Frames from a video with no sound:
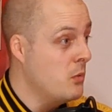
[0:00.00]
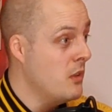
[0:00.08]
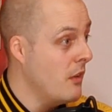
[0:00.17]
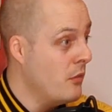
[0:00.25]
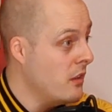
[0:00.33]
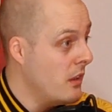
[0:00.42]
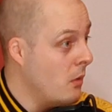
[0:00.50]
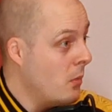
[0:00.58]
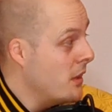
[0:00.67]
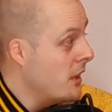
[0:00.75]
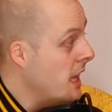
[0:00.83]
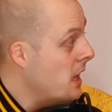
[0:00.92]
I've got, I
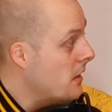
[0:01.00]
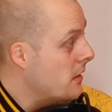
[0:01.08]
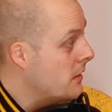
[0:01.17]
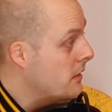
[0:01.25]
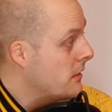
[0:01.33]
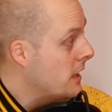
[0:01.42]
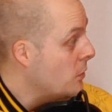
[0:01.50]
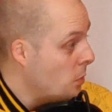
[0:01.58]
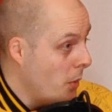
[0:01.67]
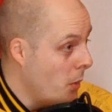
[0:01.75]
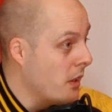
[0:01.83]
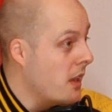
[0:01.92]
won the league. That's mm.
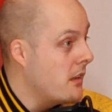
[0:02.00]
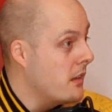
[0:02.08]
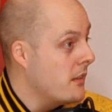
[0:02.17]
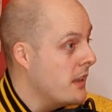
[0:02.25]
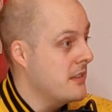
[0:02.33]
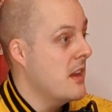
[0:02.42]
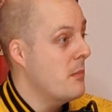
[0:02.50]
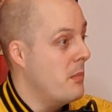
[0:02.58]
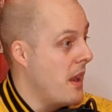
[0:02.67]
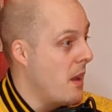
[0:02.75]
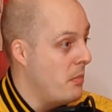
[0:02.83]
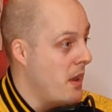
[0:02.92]
what we wanted. That's has
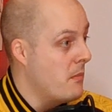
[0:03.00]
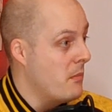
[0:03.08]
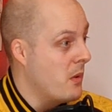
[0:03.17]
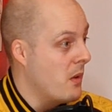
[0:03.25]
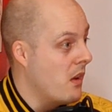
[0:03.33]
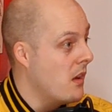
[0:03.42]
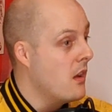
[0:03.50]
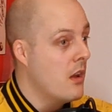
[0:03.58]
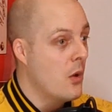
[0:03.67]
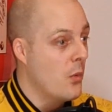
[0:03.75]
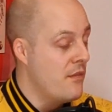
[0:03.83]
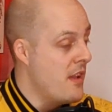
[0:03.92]
been our bread and butter.
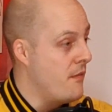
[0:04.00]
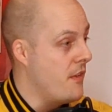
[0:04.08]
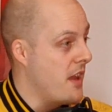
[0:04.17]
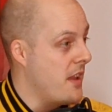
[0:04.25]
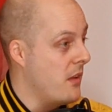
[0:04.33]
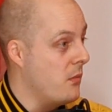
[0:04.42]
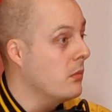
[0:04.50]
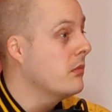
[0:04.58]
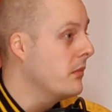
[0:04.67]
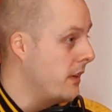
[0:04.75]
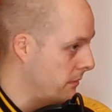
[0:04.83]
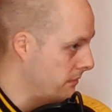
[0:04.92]
We've never had it
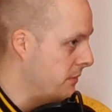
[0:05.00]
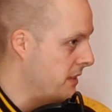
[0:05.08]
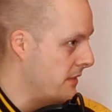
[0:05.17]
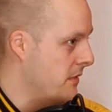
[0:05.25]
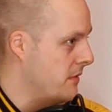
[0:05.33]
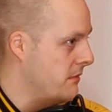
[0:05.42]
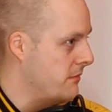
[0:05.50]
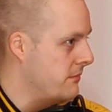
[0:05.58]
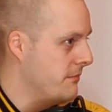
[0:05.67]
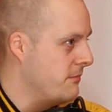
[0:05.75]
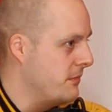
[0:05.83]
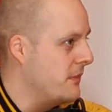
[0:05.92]
since
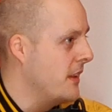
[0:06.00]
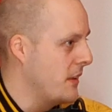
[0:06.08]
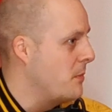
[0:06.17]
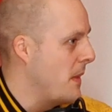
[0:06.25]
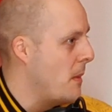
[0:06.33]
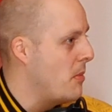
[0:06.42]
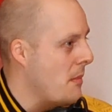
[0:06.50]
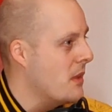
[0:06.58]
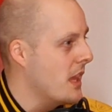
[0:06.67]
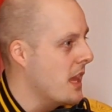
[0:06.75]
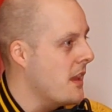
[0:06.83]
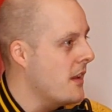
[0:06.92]
it's been the Premier
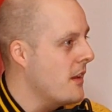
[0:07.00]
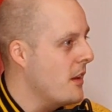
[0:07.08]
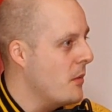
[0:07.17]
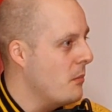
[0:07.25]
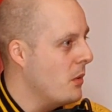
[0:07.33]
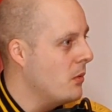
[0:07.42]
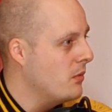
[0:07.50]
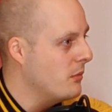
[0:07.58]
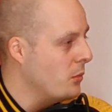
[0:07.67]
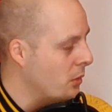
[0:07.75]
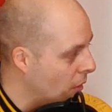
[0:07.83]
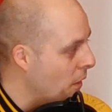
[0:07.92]
League. Yeah. But
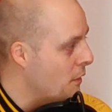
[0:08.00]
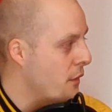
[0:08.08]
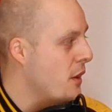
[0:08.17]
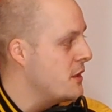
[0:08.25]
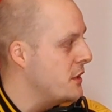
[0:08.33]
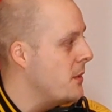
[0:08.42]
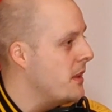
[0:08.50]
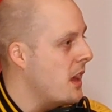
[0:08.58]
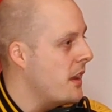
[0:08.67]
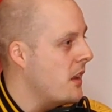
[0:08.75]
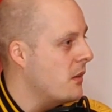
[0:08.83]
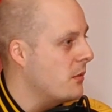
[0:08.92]
we're on the verge of doing
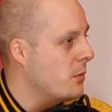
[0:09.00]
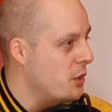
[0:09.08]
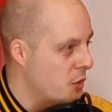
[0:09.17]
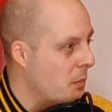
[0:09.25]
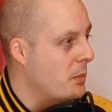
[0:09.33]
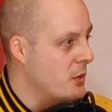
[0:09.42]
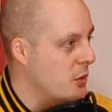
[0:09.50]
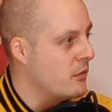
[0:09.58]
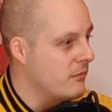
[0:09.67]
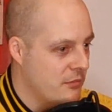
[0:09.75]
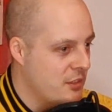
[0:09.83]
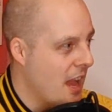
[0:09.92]
that now, and we should be just
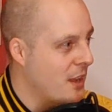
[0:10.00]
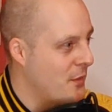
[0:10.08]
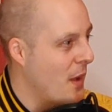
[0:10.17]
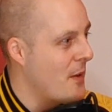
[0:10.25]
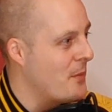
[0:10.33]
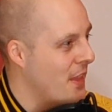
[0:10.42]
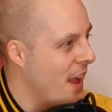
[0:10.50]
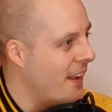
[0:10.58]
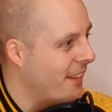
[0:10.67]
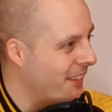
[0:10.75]
satisfied with that.